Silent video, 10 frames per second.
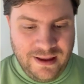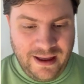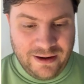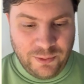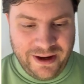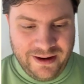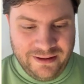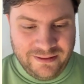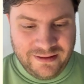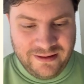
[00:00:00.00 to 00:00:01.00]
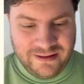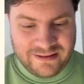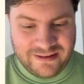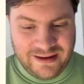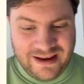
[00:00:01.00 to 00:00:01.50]
Anyway,
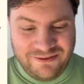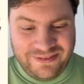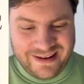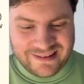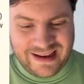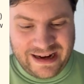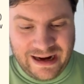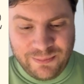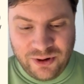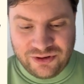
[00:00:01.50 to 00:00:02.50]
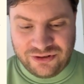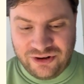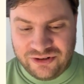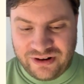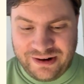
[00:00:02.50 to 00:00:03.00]
he's, he thinks that Grand Party
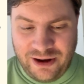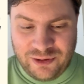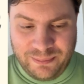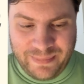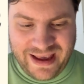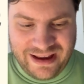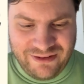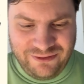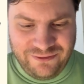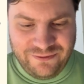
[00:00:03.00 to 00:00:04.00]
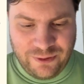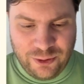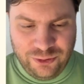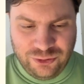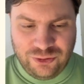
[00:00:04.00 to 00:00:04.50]
starts around May
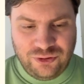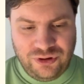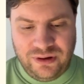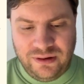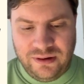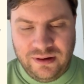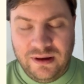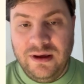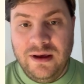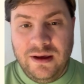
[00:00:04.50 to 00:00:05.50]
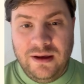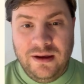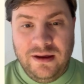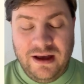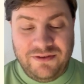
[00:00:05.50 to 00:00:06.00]
1st.
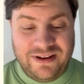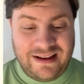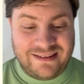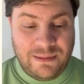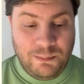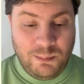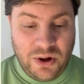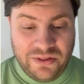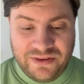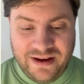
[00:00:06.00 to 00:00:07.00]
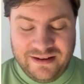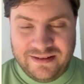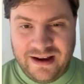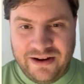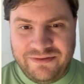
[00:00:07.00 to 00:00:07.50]
I think that's on Monday,
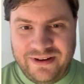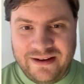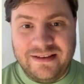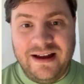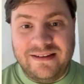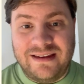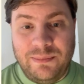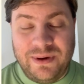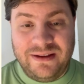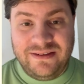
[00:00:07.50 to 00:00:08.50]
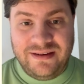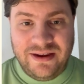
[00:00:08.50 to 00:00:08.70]
so I think that's a bit